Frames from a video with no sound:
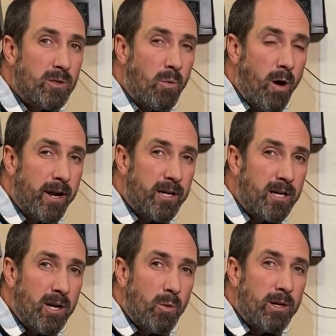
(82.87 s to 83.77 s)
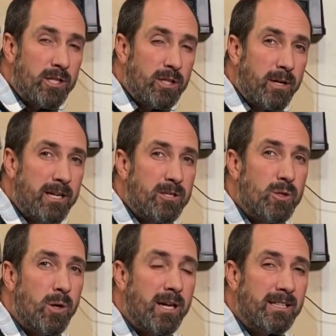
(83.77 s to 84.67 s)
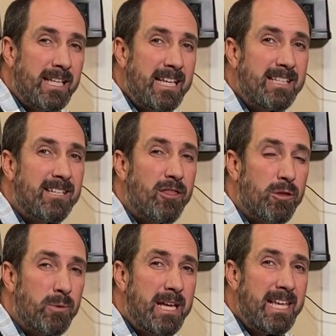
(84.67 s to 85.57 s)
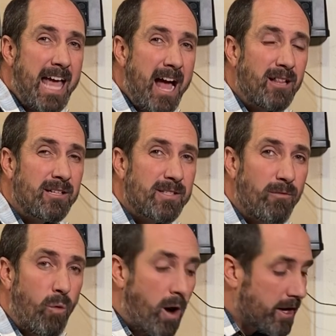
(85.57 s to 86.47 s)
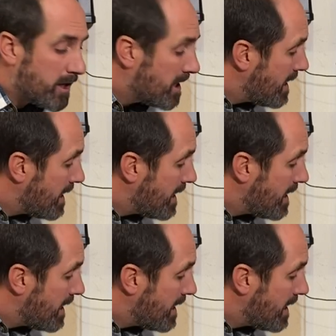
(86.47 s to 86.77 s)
water, which I try to store at least 3 gallons of water